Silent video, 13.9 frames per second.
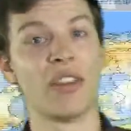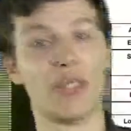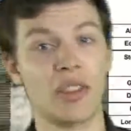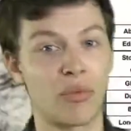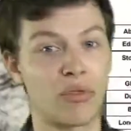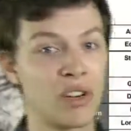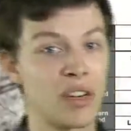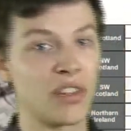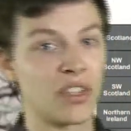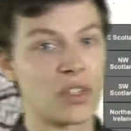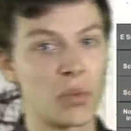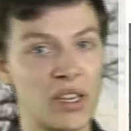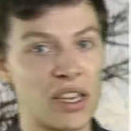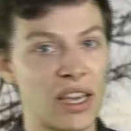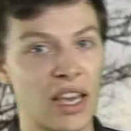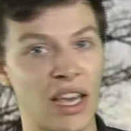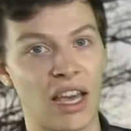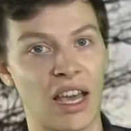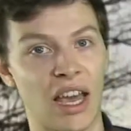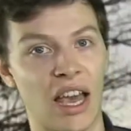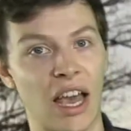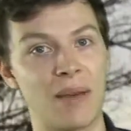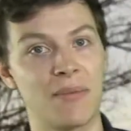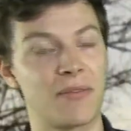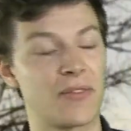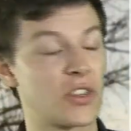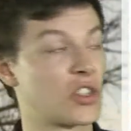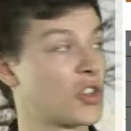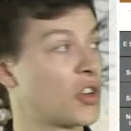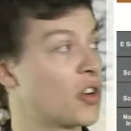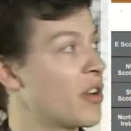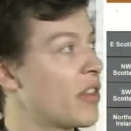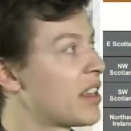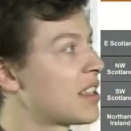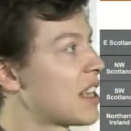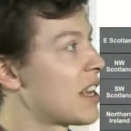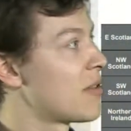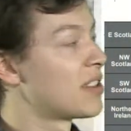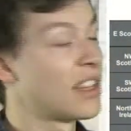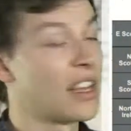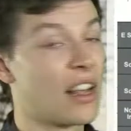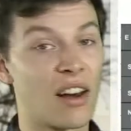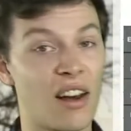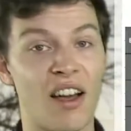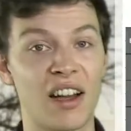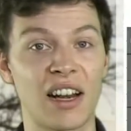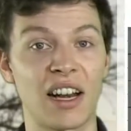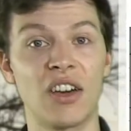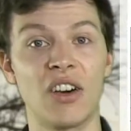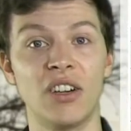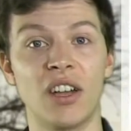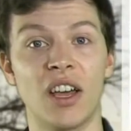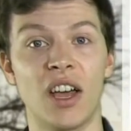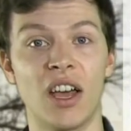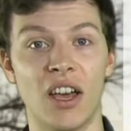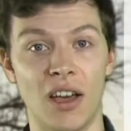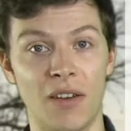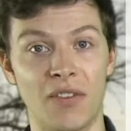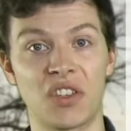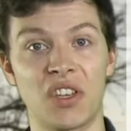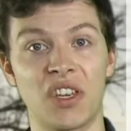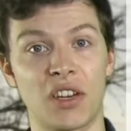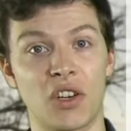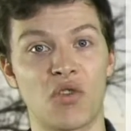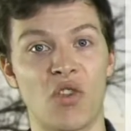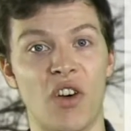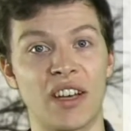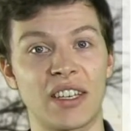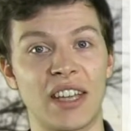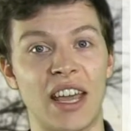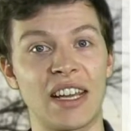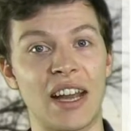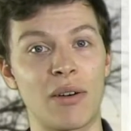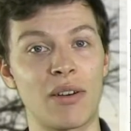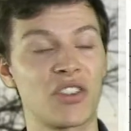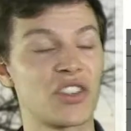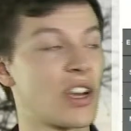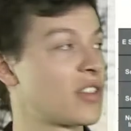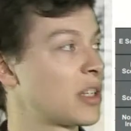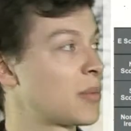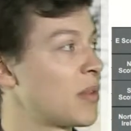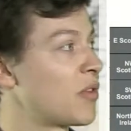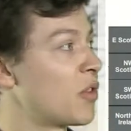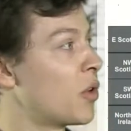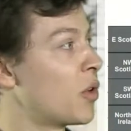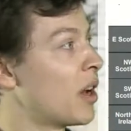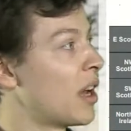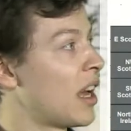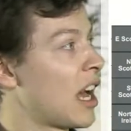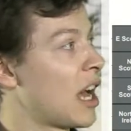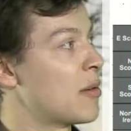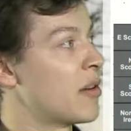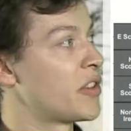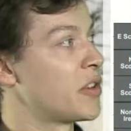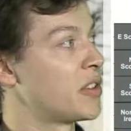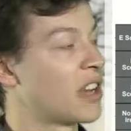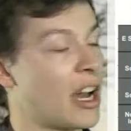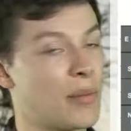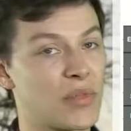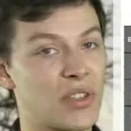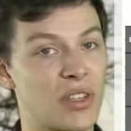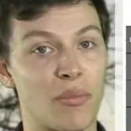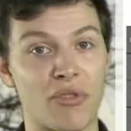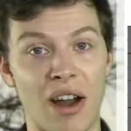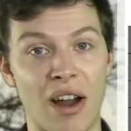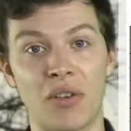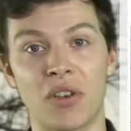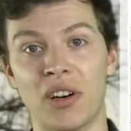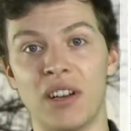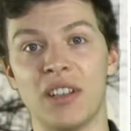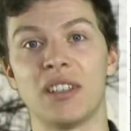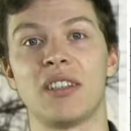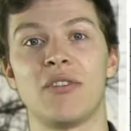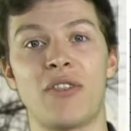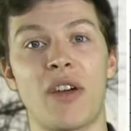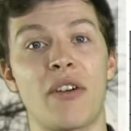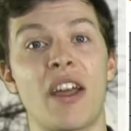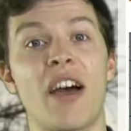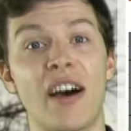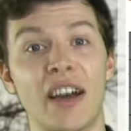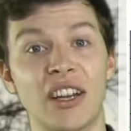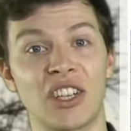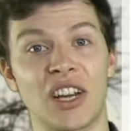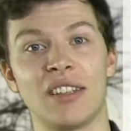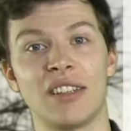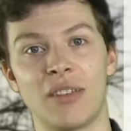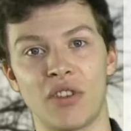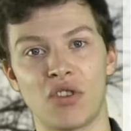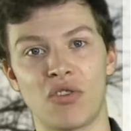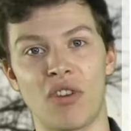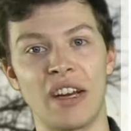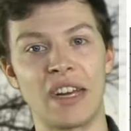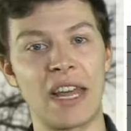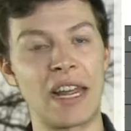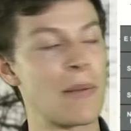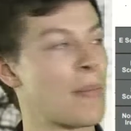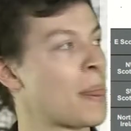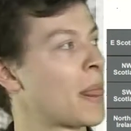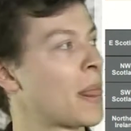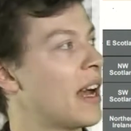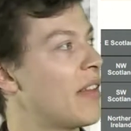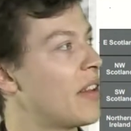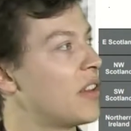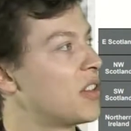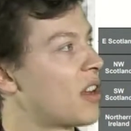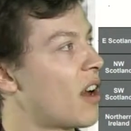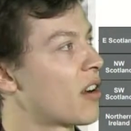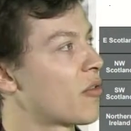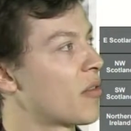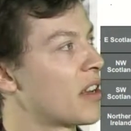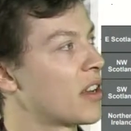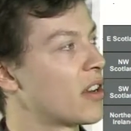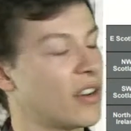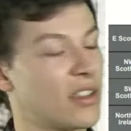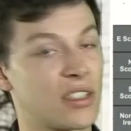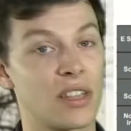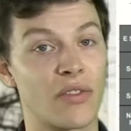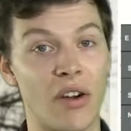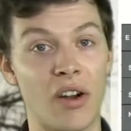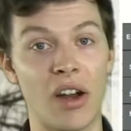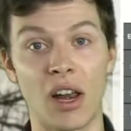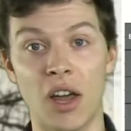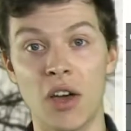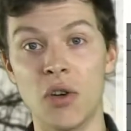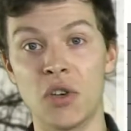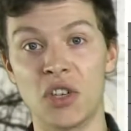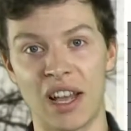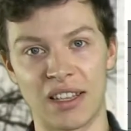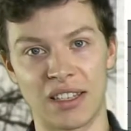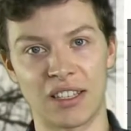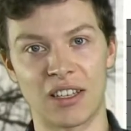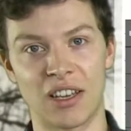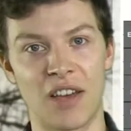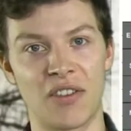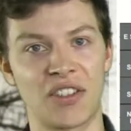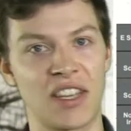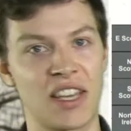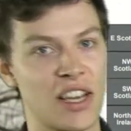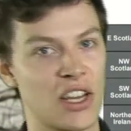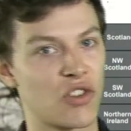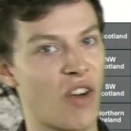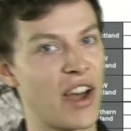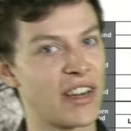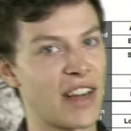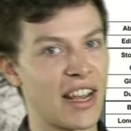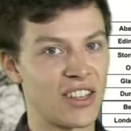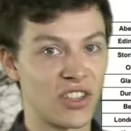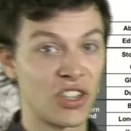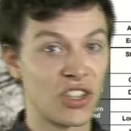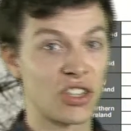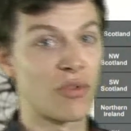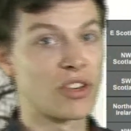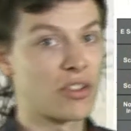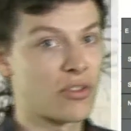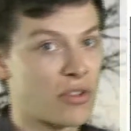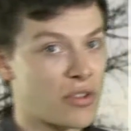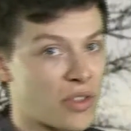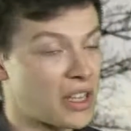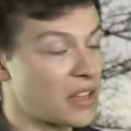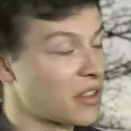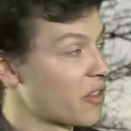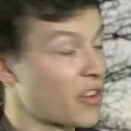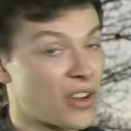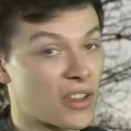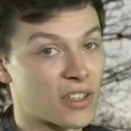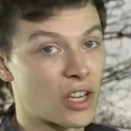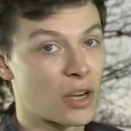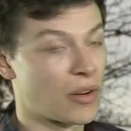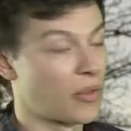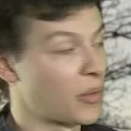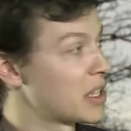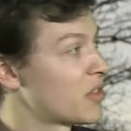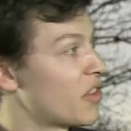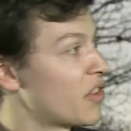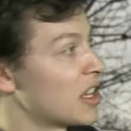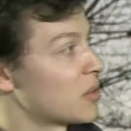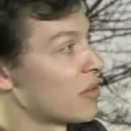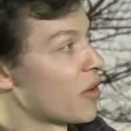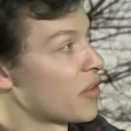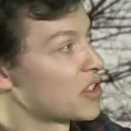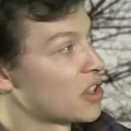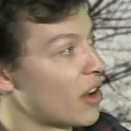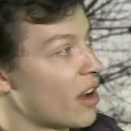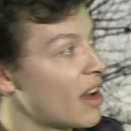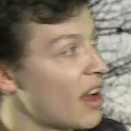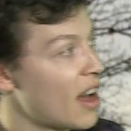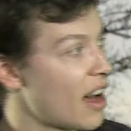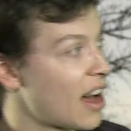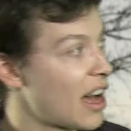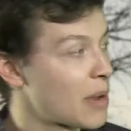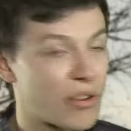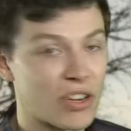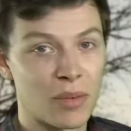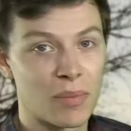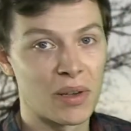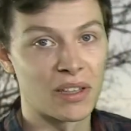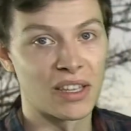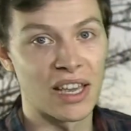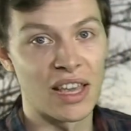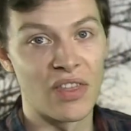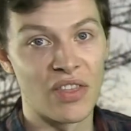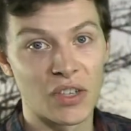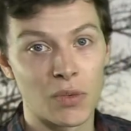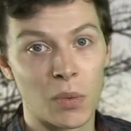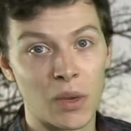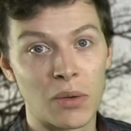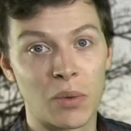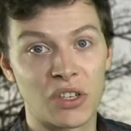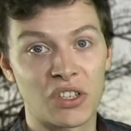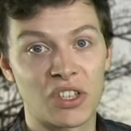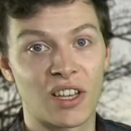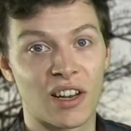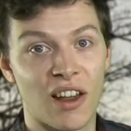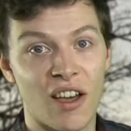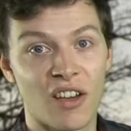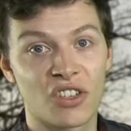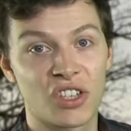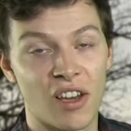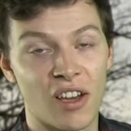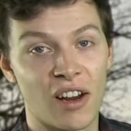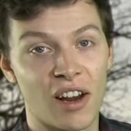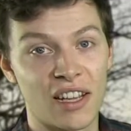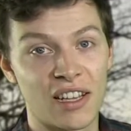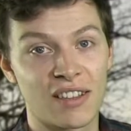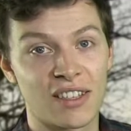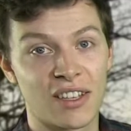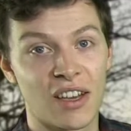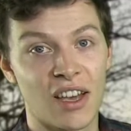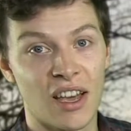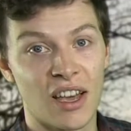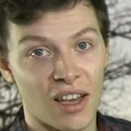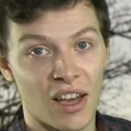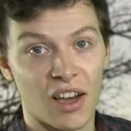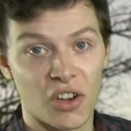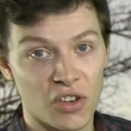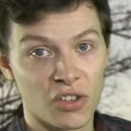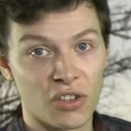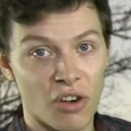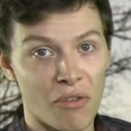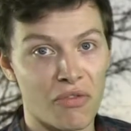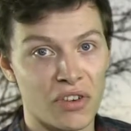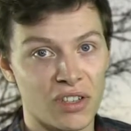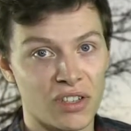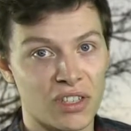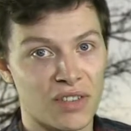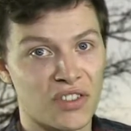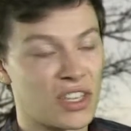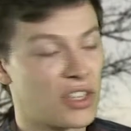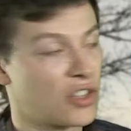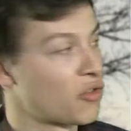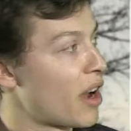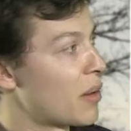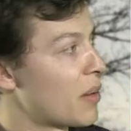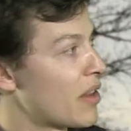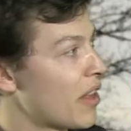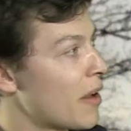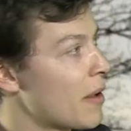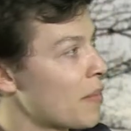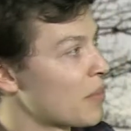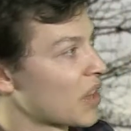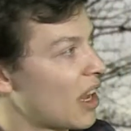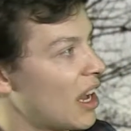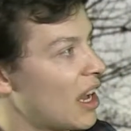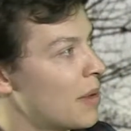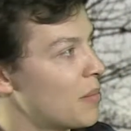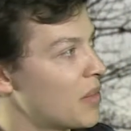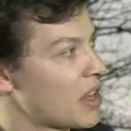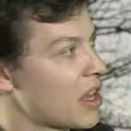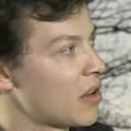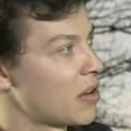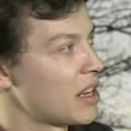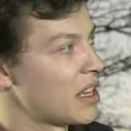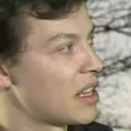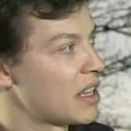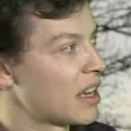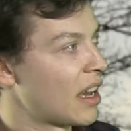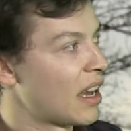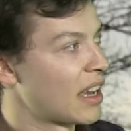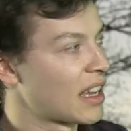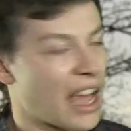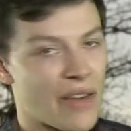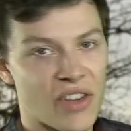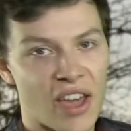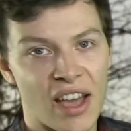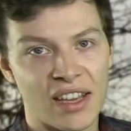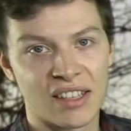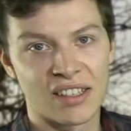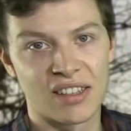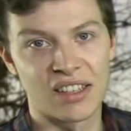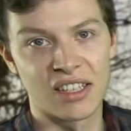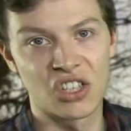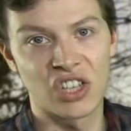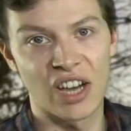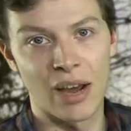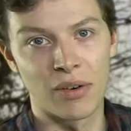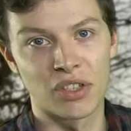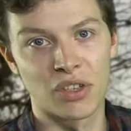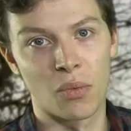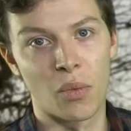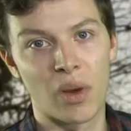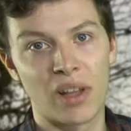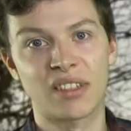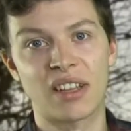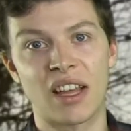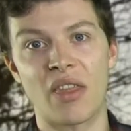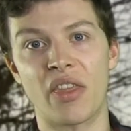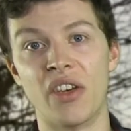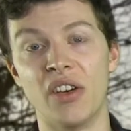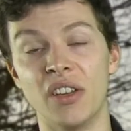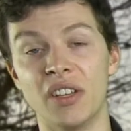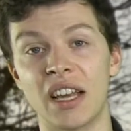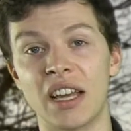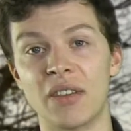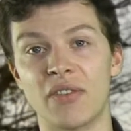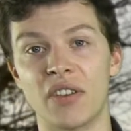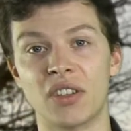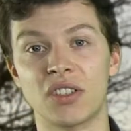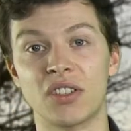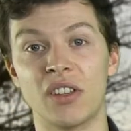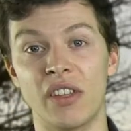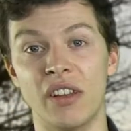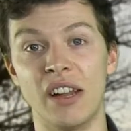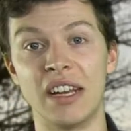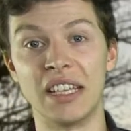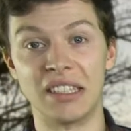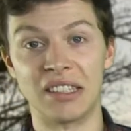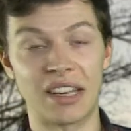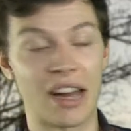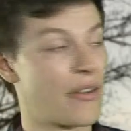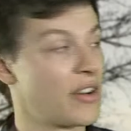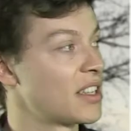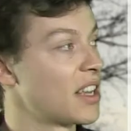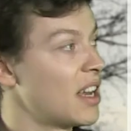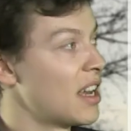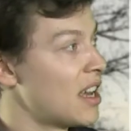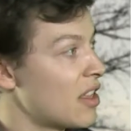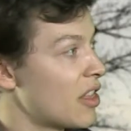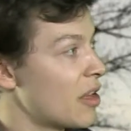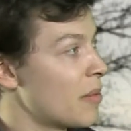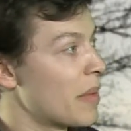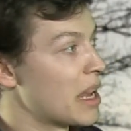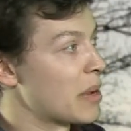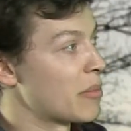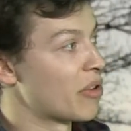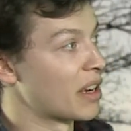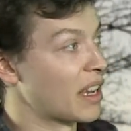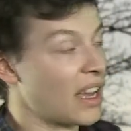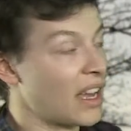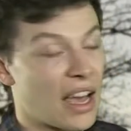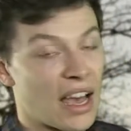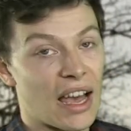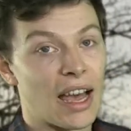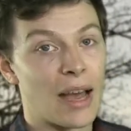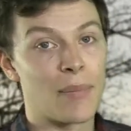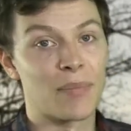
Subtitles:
the previous week for sure. And this here is the likelihood of seeing a dry day. Now, we've showed this before a few times. The brown colours, the very high chance of a dry day, and those dark green colours, the very low chance of seeing a dry day. So just to run you through the first couple of weeks first, we've obviously got high pressure building in this week, which is largely going to lead to a good confidence of seeing dry weather. The only caveat is the showers on Wednesday and Thursday for southern and eastern areas that may bring a